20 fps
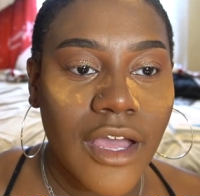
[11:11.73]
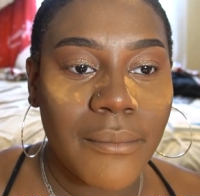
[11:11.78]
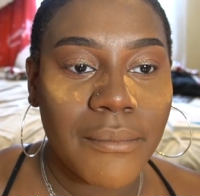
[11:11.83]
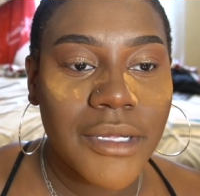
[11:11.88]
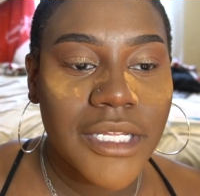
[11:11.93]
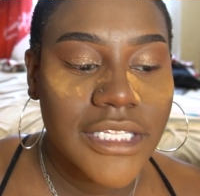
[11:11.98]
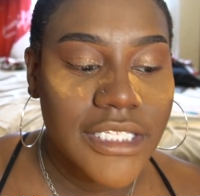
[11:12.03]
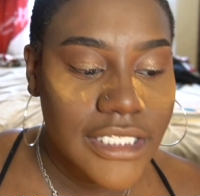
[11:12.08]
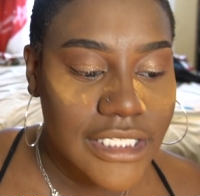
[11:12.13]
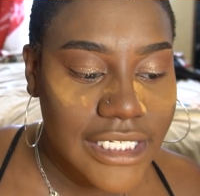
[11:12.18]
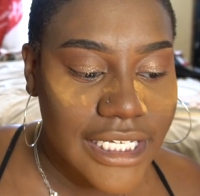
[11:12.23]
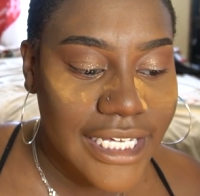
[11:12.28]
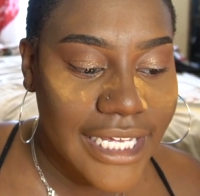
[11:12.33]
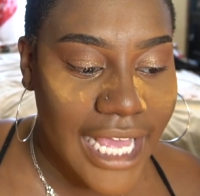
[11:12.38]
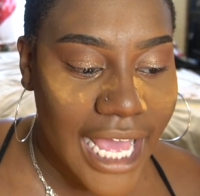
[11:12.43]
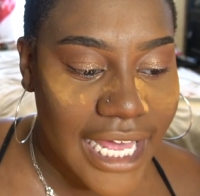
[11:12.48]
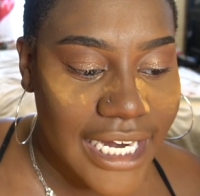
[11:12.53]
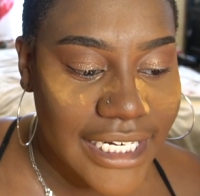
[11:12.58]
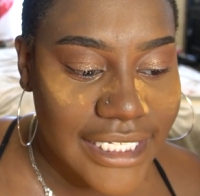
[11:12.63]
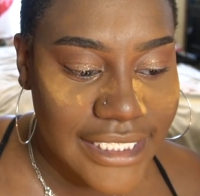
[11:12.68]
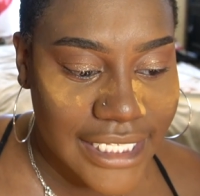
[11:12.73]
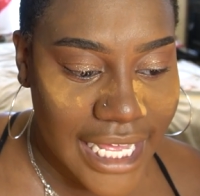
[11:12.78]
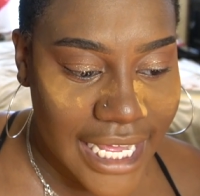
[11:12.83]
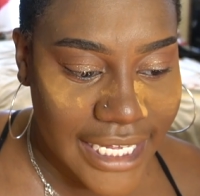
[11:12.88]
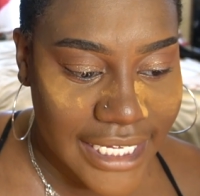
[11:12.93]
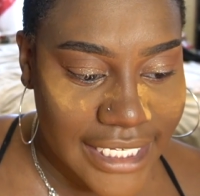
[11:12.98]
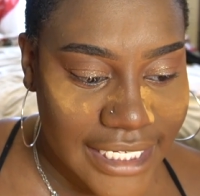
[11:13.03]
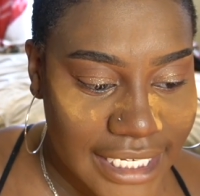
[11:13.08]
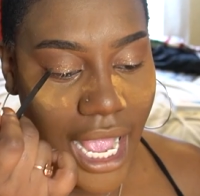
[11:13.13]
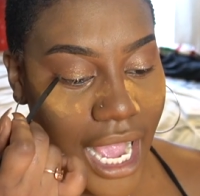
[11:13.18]
But looking at it,
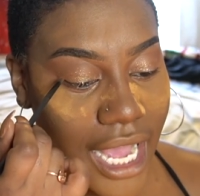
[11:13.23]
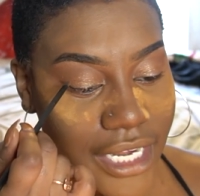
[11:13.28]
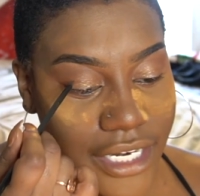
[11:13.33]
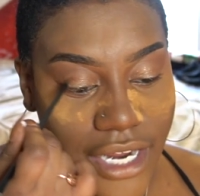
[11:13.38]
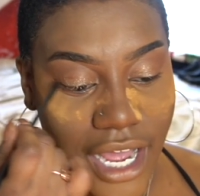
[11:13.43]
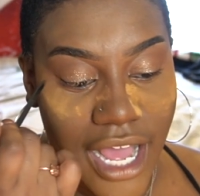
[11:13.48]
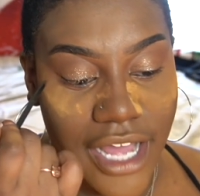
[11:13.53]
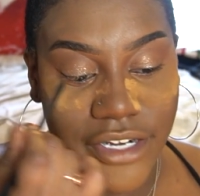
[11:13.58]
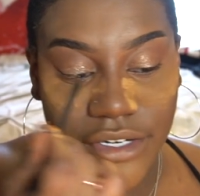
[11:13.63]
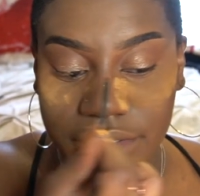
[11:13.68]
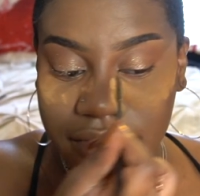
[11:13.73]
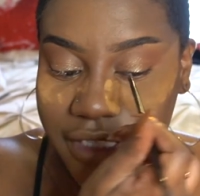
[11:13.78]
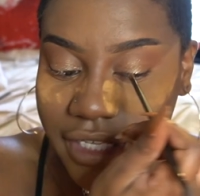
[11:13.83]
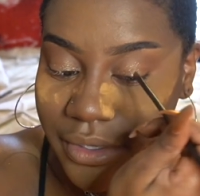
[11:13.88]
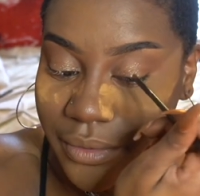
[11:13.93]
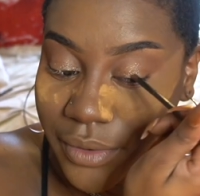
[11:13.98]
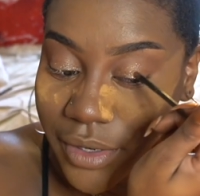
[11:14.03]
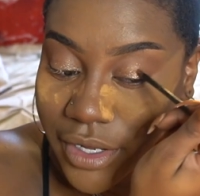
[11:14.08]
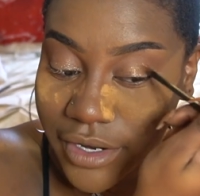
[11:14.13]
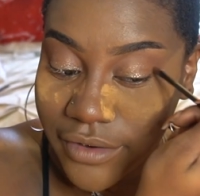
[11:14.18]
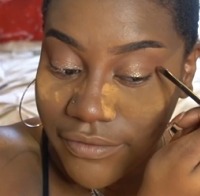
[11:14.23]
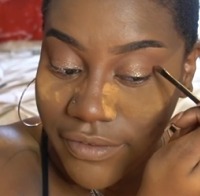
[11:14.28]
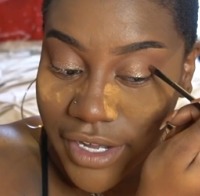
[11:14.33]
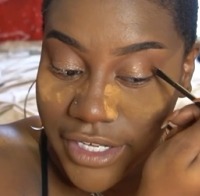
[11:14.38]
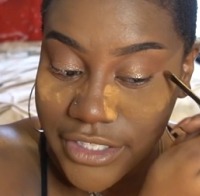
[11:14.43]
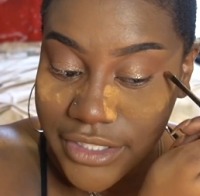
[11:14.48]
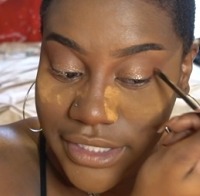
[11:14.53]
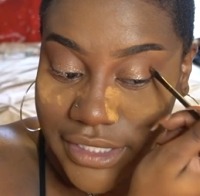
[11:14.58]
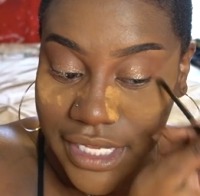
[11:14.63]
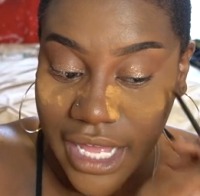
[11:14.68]
like, I don't think we're gonna
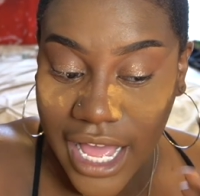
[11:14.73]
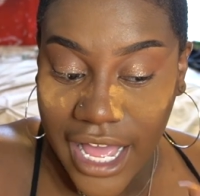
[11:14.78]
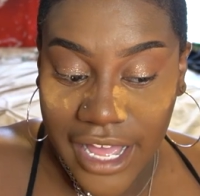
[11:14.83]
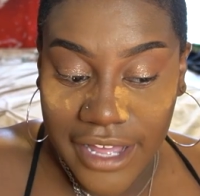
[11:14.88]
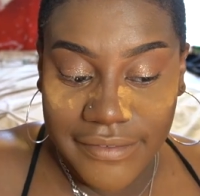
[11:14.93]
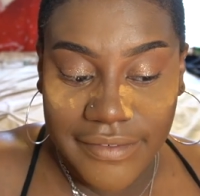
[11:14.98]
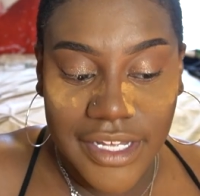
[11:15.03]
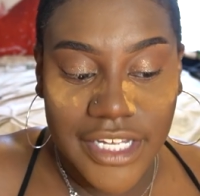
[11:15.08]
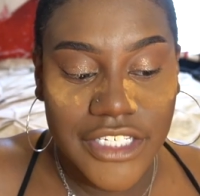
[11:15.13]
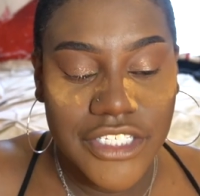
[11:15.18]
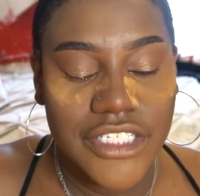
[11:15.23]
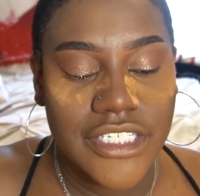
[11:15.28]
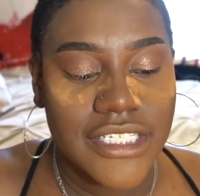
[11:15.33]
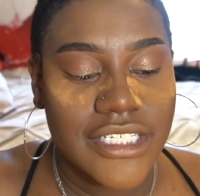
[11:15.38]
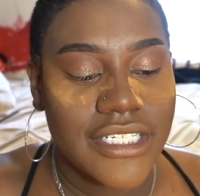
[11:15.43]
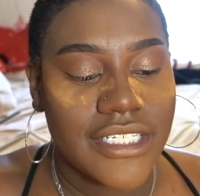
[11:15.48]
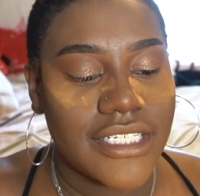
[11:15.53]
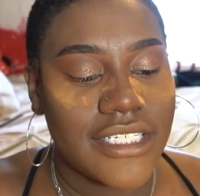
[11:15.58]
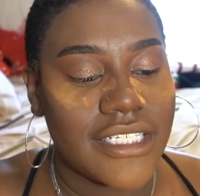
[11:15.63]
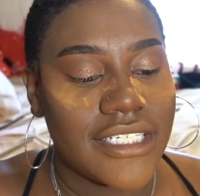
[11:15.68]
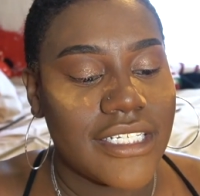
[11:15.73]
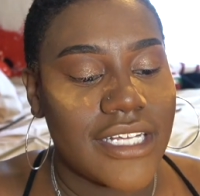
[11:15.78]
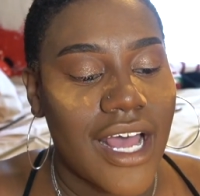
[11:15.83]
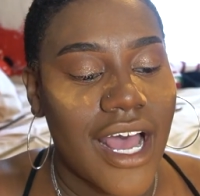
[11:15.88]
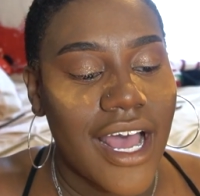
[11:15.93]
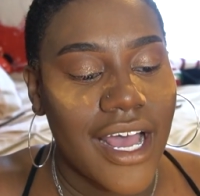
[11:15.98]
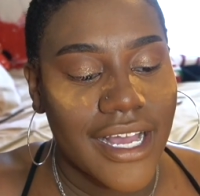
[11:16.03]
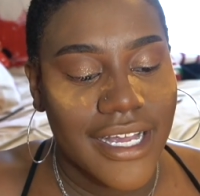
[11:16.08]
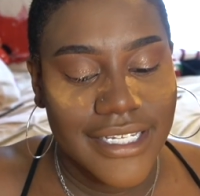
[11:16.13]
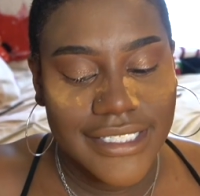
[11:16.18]
find her alive. It just
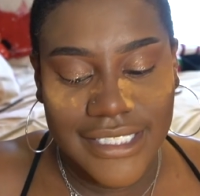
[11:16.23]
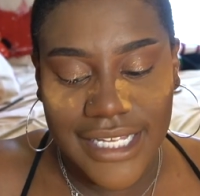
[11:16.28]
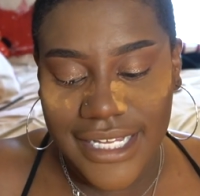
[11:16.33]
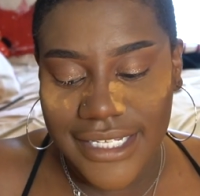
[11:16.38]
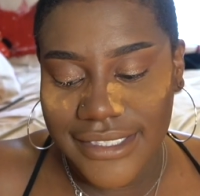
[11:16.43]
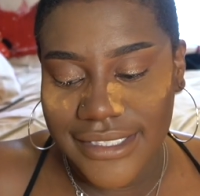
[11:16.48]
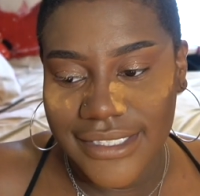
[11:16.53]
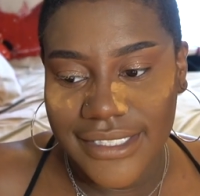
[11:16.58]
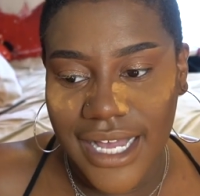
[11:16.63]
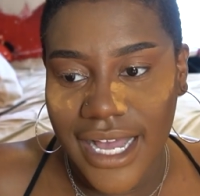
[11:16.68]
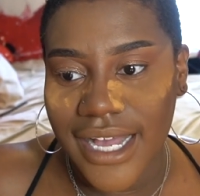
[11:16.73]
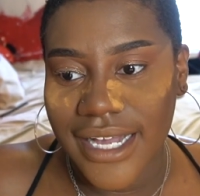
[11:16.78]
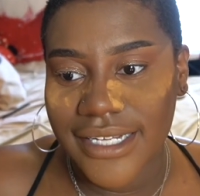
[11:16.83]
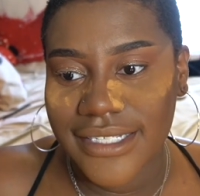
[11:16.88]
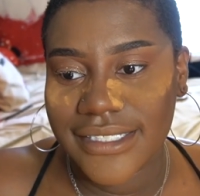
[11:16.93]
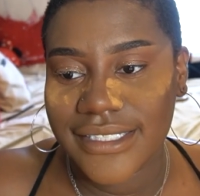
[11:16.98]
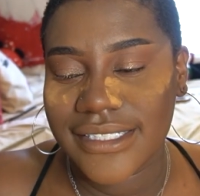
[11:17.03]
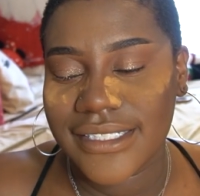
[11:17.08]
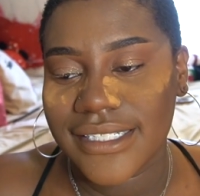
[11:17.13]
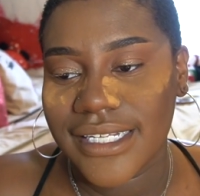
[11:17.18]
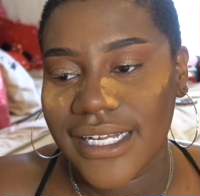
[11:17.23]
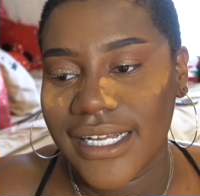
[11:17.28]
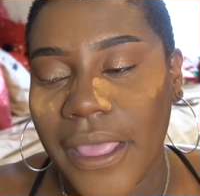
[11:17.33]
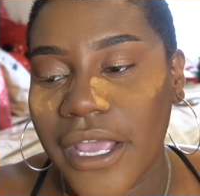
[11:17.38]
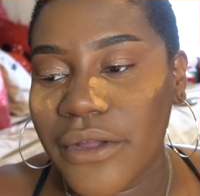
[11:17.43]
sucks. It sucks.